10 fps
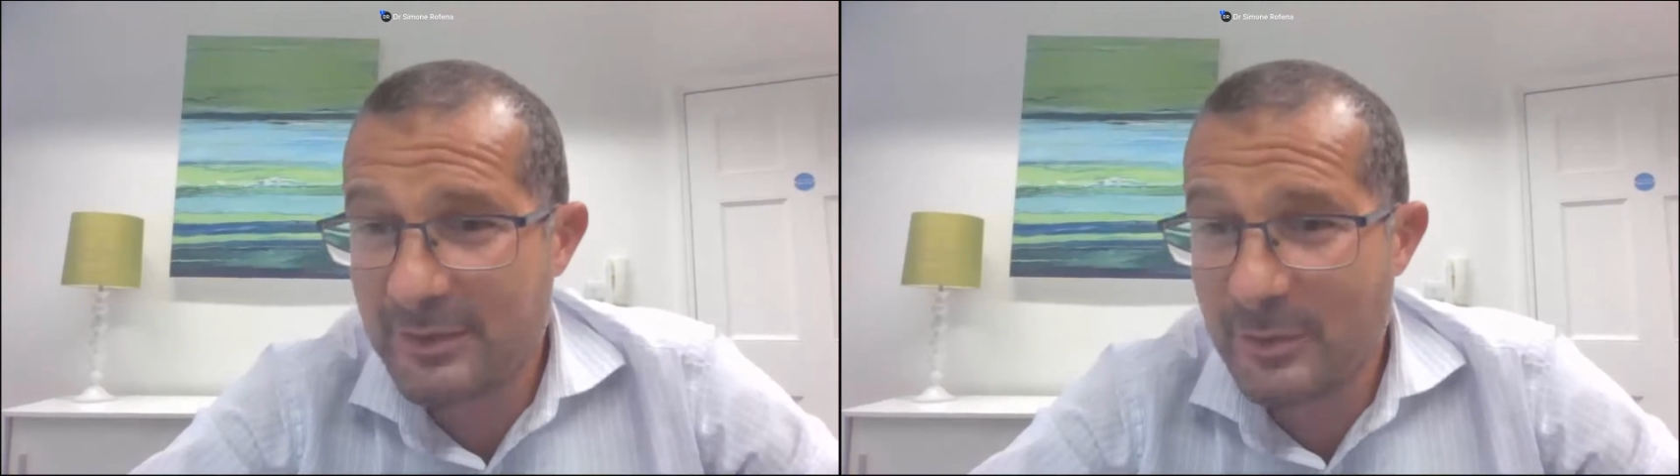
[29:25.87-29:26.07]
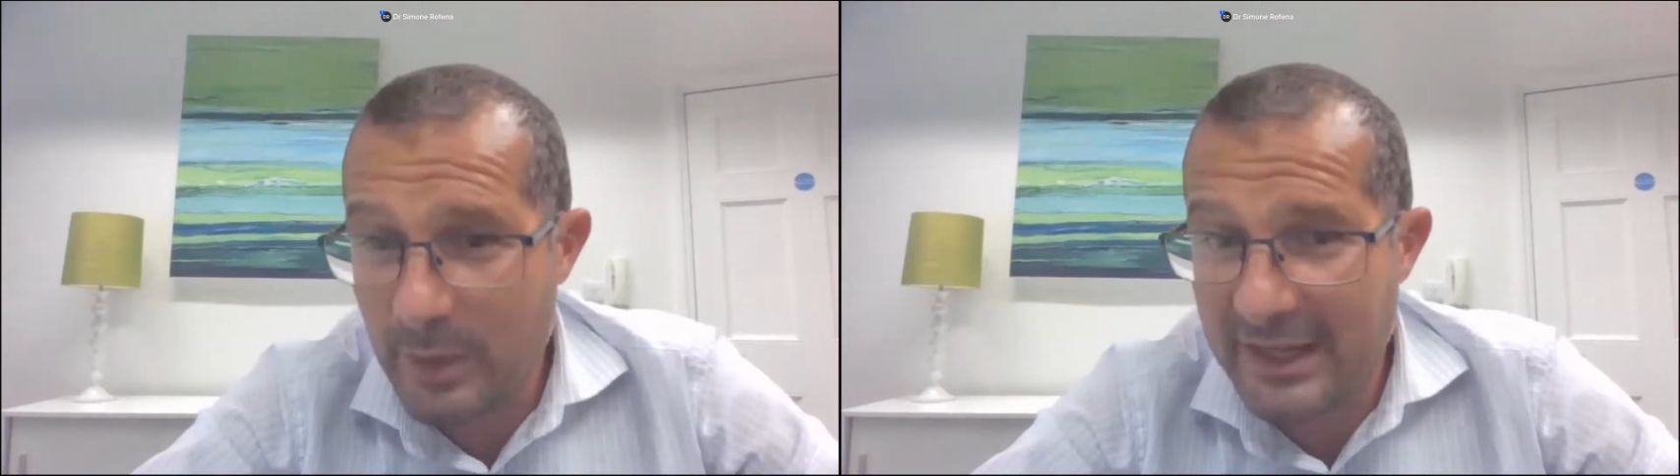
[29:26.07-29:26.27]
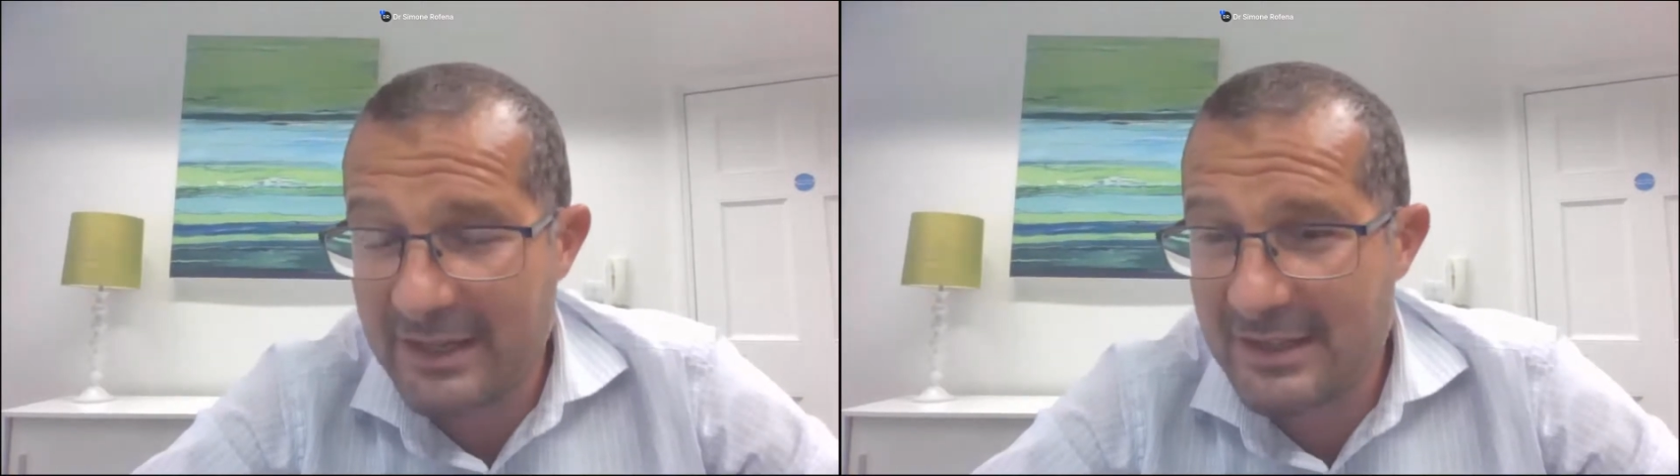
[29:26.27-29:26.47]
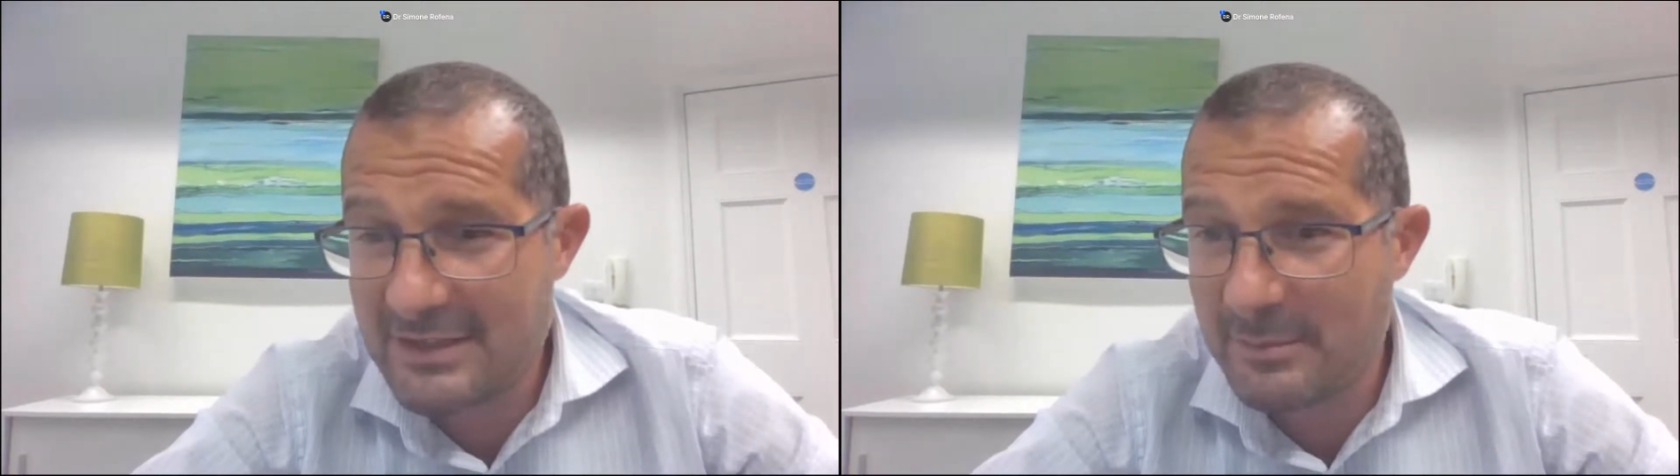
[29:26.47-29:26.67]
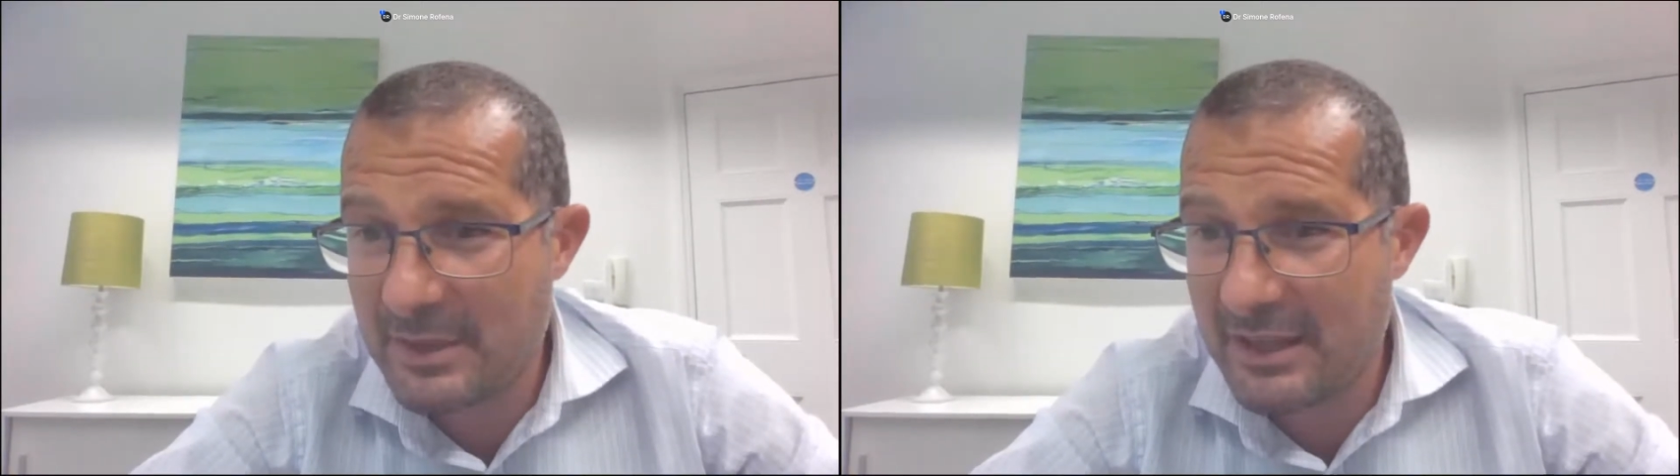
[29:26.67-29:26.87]
Well,
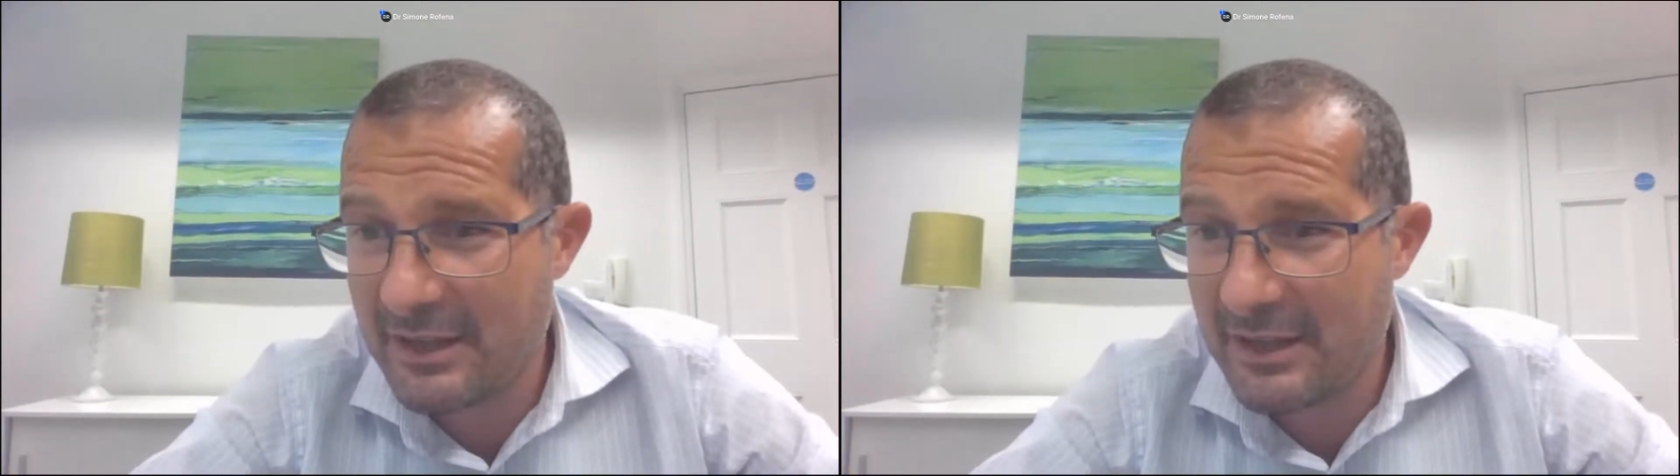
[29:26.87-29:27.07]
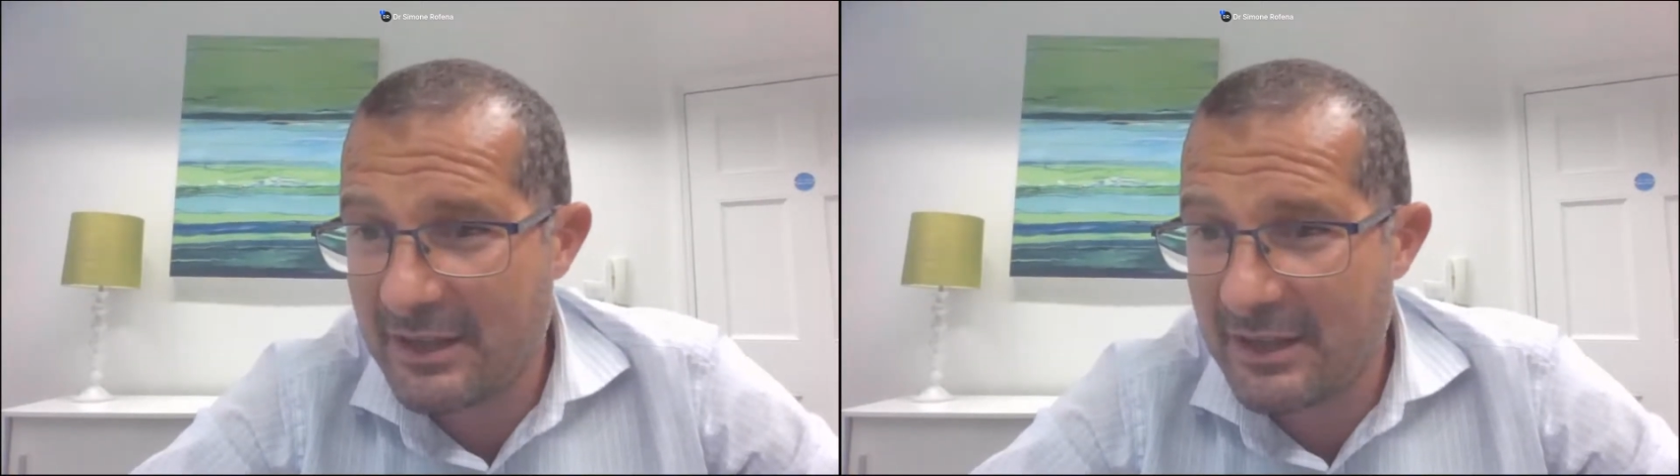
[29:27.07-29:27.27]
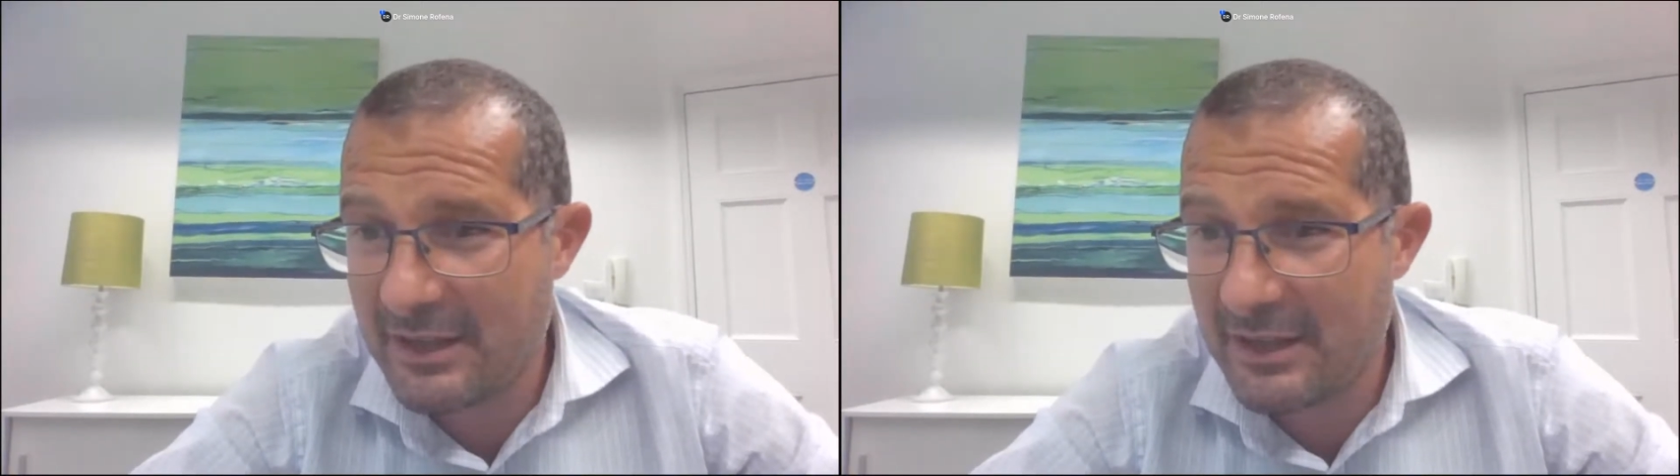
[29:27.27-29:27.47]
that's a million